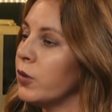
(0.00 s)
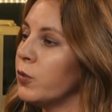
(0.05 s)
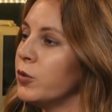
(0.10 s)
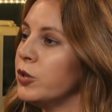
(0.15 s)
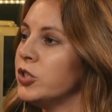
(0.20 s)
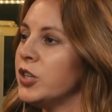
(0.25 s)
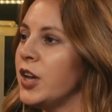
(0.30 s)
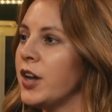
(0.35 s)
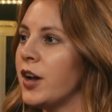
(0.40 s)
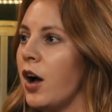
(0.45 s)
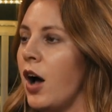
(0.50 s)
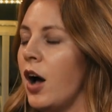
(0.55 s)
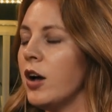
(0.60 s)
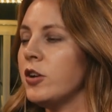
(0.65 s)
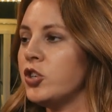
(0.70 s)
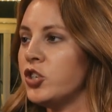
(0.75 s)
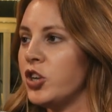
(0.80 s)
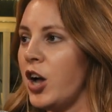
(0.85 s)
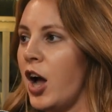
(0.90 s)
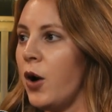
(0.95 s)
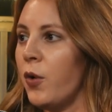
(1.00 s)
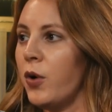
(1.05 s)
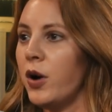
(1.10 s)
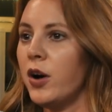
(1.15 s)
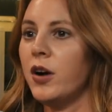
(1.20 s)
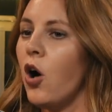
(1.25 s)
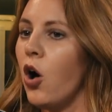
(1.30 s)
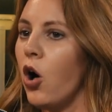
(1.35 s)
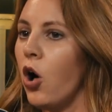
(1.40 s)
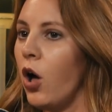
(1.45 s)
When you take a hot
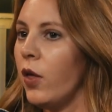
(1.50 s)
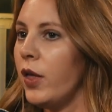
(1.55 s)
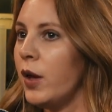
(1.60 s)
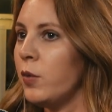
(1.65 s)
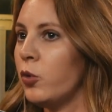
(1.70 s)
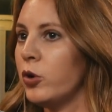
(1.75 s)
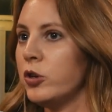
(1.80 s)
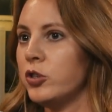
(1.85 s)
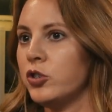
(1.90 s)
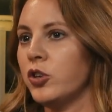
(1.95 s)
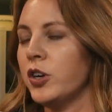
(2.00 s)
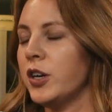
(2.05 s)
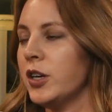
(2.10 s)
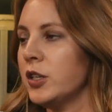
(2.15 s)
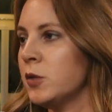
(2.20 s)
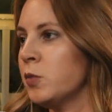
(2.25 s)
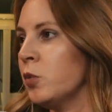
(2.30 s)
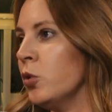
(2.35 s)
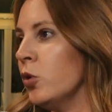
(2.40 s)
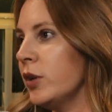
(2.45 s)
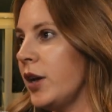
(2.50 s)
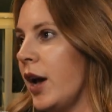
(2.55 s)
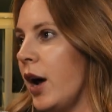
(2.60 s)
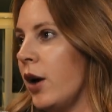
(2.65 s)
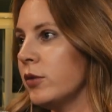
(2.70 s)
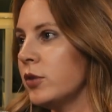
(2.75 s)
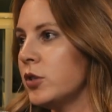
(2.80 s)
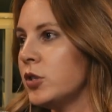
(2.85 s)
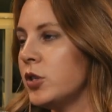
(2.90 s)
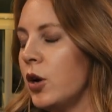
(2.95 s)
shower, all that moisture gets pulled
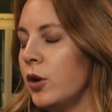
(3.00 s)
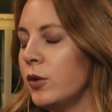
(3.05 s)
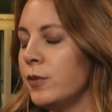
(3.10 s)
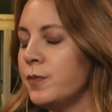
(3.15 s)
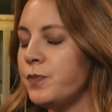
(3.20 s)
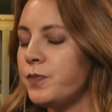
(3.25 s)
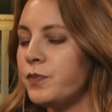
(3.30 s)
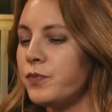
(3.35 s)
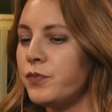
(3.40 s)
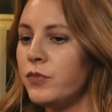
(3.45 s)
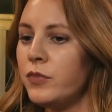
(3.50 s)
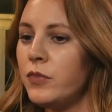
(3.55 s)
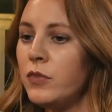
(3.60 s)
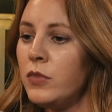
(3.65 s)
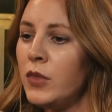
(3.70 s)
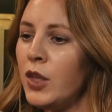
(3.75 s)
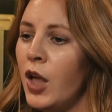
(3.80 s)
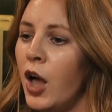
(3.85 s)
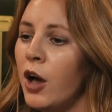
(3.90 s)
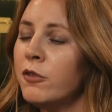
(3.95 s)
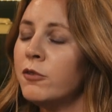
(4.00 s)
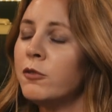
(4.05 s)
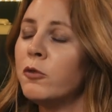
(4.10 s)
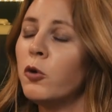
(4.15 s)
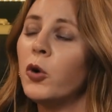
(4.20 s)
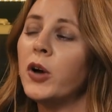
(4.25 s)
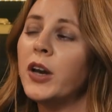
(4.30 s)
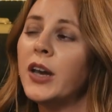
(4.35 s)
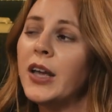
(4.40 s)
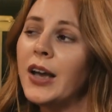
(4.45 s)
out. So
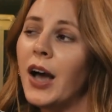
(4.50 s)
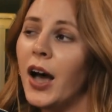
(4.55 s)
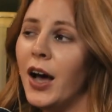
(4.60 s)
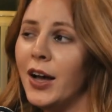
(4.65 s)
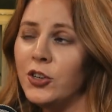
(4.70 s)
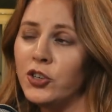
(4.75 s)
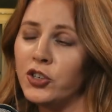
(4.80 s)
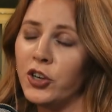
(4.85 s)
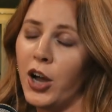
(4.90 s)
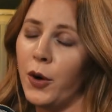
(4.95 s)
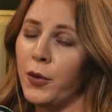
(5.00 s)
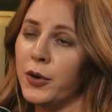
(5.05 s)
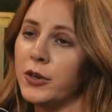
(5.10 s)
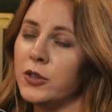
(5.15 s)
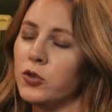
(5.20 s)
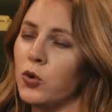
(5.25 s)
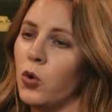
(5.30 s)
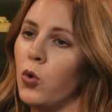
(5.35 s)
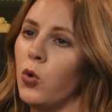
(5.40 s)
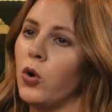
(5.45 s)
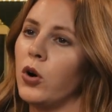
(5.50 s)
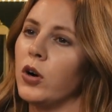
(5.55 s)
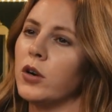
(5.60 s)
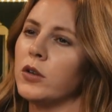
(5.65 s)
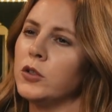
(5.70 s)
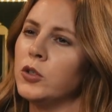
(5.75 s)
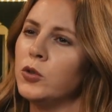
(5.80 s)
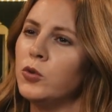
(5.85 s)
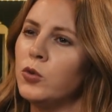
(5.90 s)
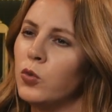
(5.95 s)
avoiding hot showers or
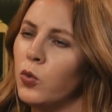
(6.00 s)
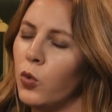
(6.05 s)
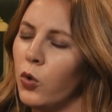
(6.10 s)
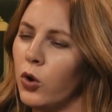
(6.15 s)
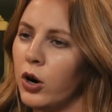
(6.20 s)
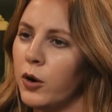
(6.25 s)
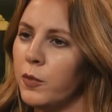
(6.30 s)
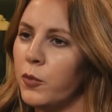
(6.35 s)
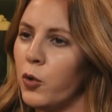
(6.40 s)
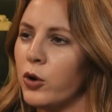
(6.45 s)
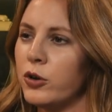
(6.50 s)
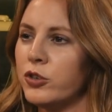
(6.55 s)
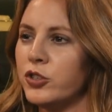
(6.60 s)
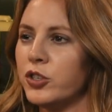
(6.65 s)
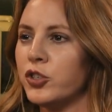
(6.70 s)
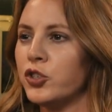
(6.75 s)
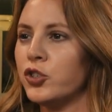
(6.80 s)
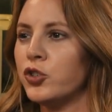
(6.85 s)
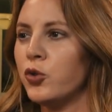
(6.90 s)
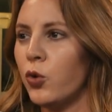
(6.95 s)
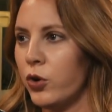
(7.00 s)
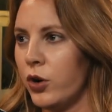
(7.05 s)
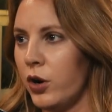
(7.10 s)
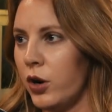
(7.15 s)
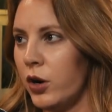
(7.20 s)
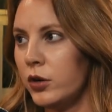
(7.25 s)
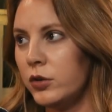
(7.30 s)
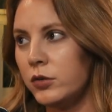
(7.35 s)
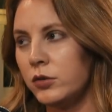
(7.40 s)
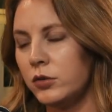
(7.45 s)
lukewarm or just
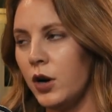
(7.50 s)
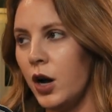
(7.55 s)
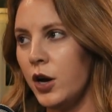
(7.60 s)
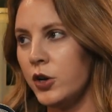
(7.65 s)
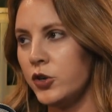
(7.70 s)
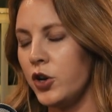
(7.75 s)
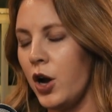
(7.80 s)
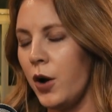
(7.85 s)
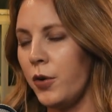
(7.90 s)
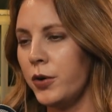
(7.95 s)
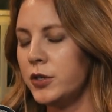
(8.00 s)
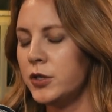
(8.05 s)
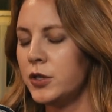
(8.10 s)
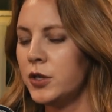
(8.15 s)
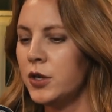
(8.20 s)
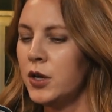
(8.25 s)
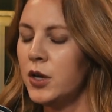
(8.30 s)
shorter hot showers,